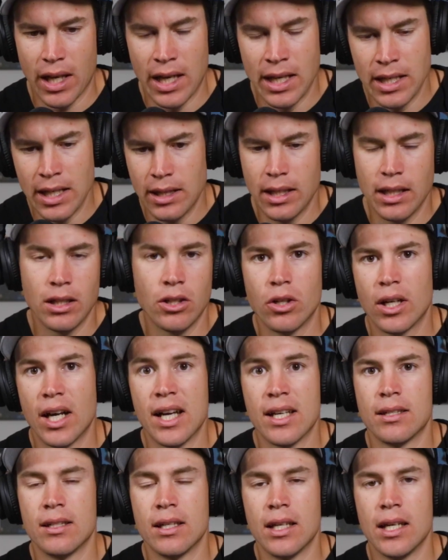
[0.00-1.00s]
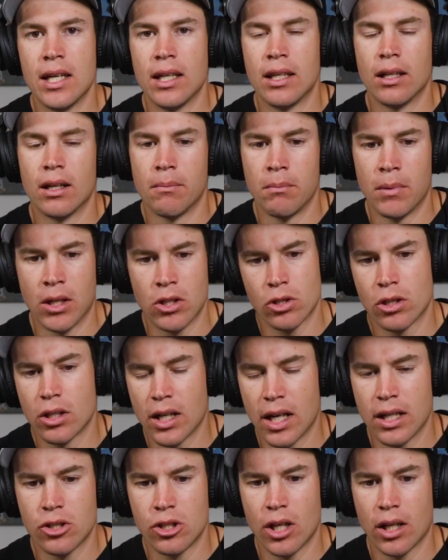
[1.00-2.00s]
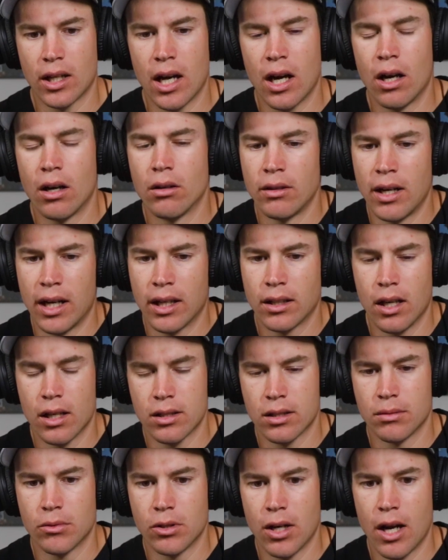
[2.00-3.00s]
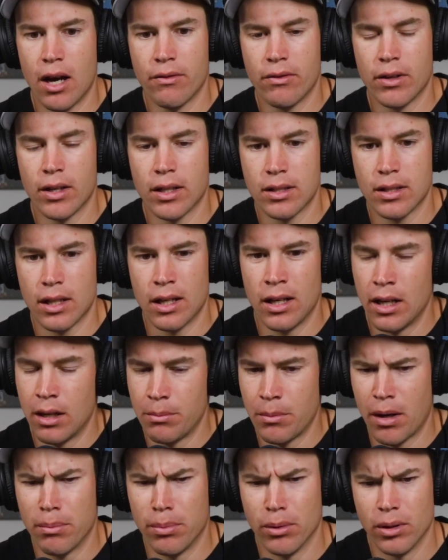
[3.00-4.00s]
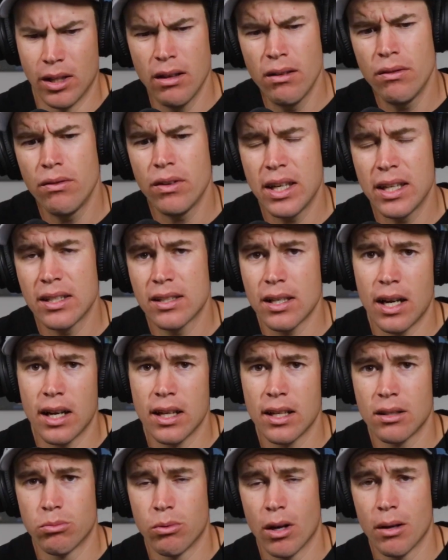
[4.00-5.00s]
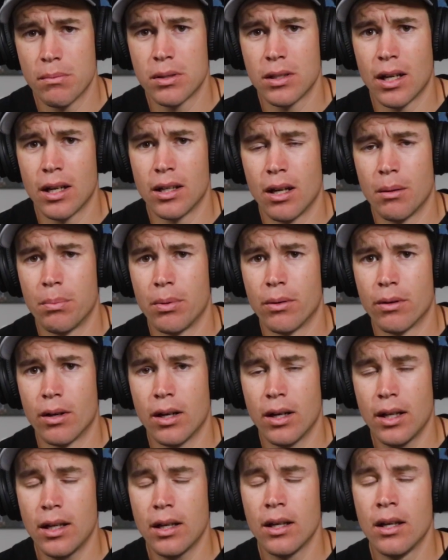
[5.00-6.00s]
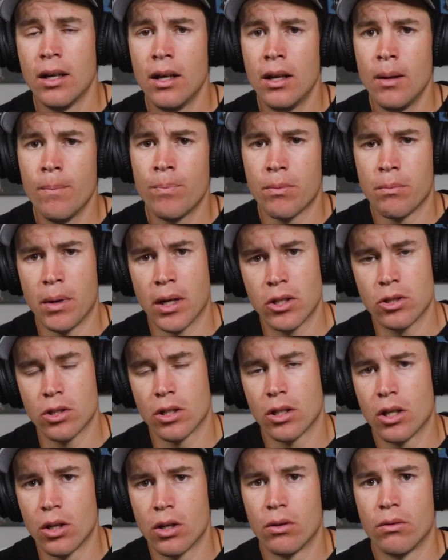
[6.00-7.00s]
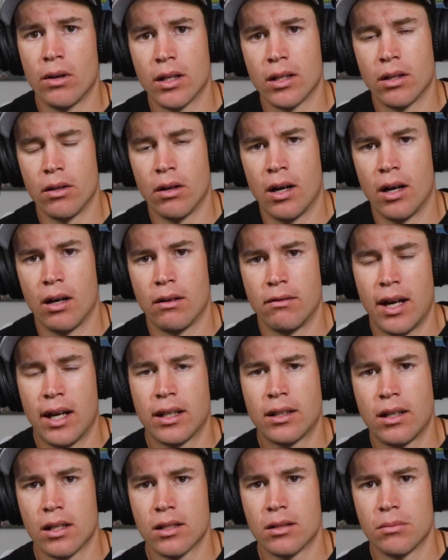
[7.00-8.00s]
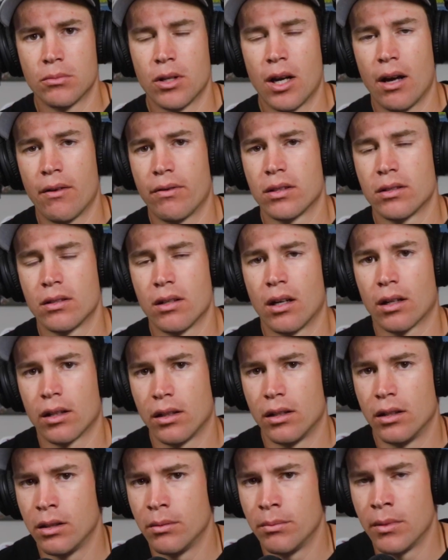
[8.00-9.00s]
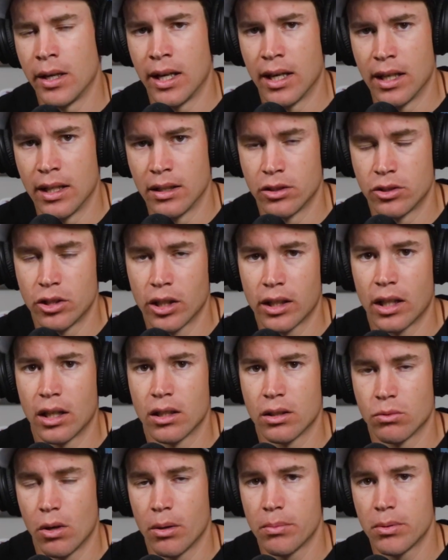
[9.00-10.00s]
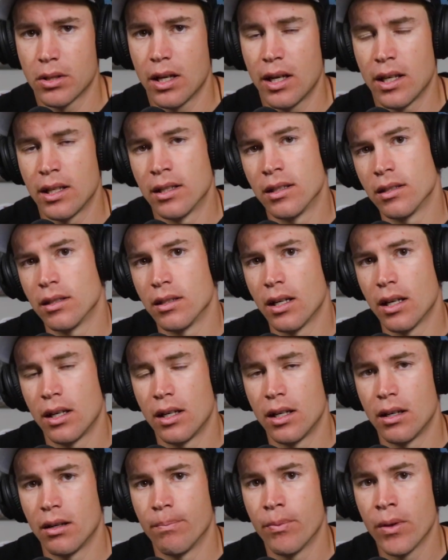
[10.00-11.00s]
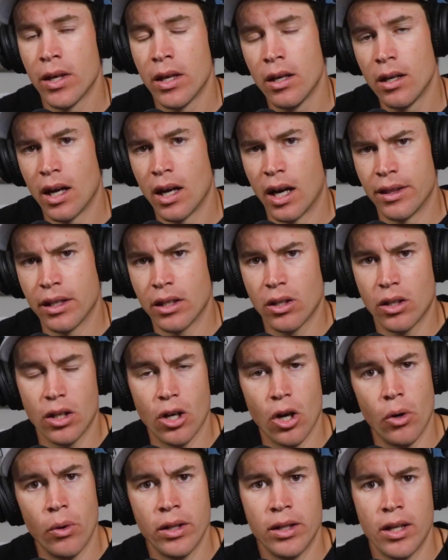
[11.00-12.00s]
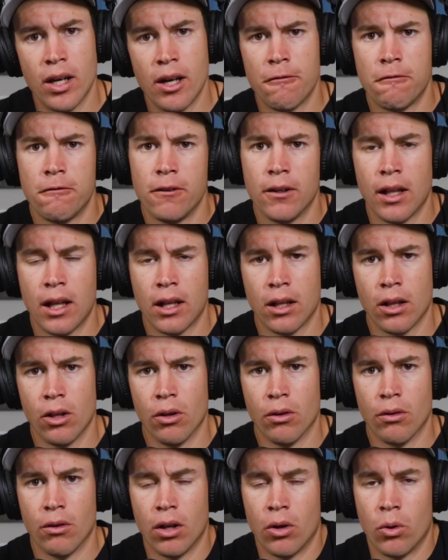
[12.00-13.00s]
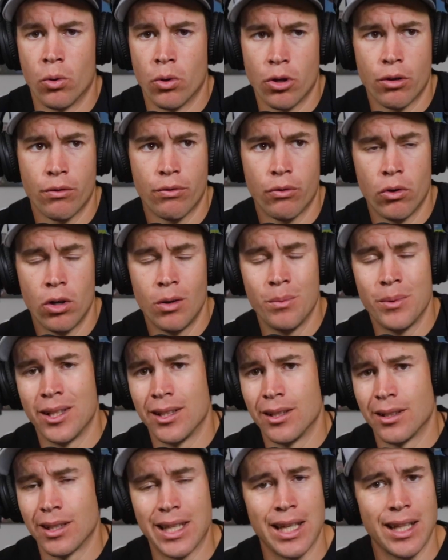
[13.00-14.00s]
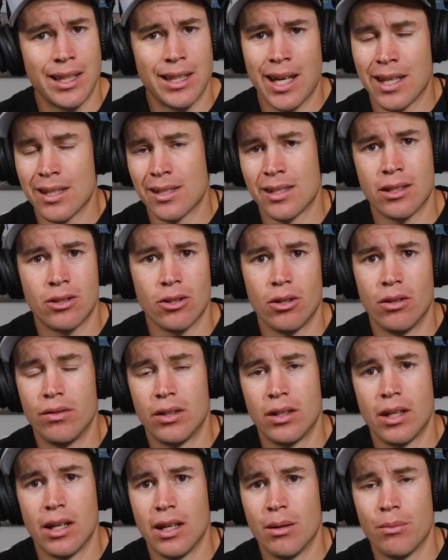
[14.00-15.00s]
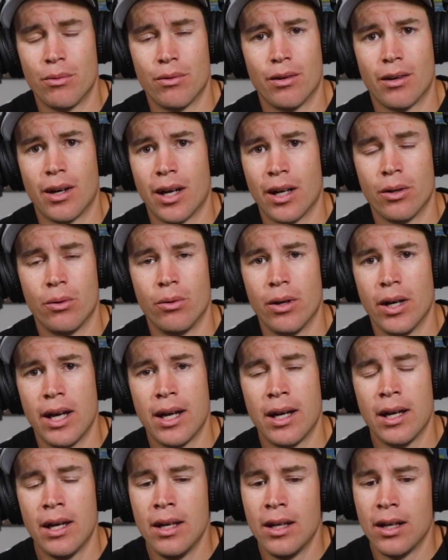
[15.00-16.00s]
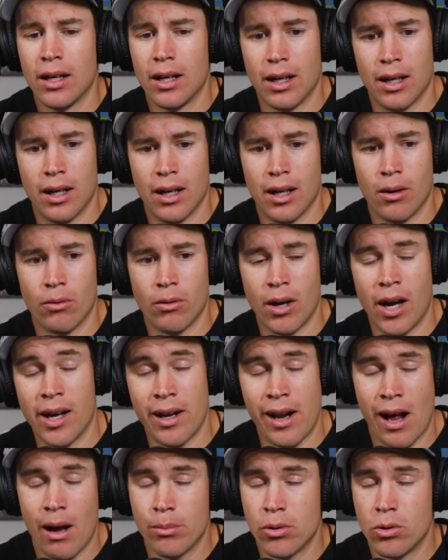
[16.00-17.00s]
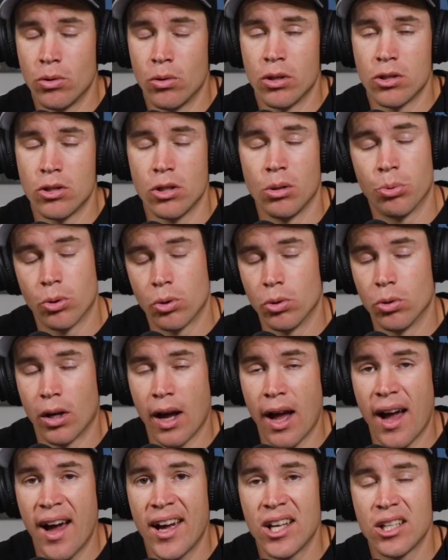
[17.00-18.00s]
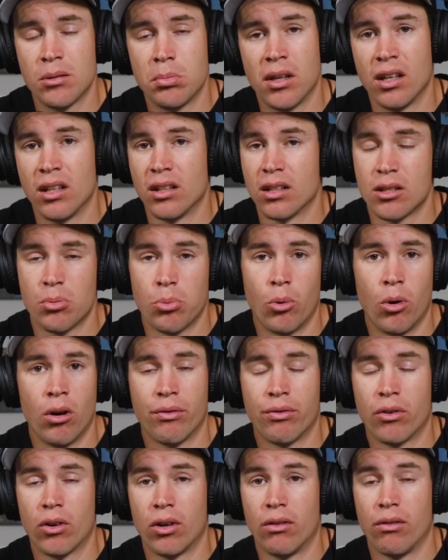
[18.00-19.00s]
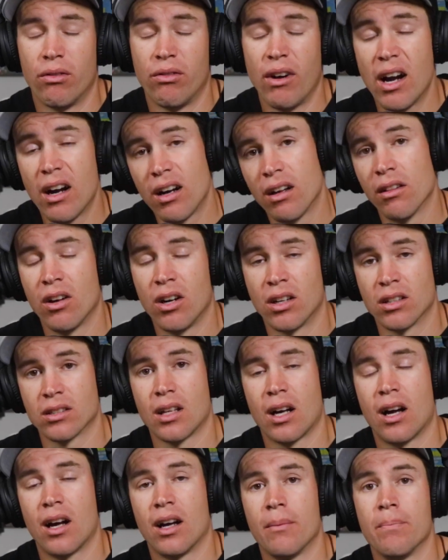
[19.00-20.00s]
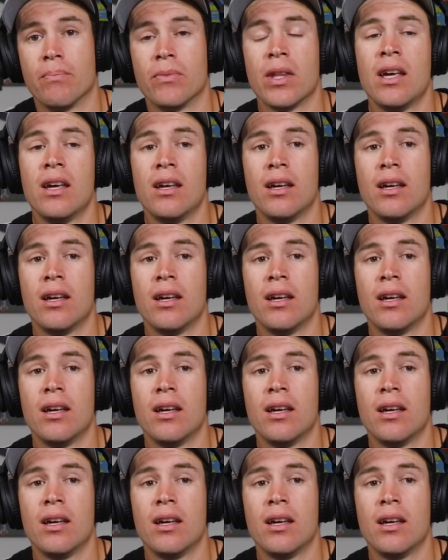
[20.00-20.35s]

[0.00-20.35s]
Anything you guys need, make sure you guys check out Rad Custom Graphics. I believe he's got his website up and running. Make sure you go to radcustomgraphics.com and check out his website. And I think you can go in there, fill out a little order form, and get that sent over to him right away. Ryan Abatoy, super cool guy. He's been in the sport for a very long time.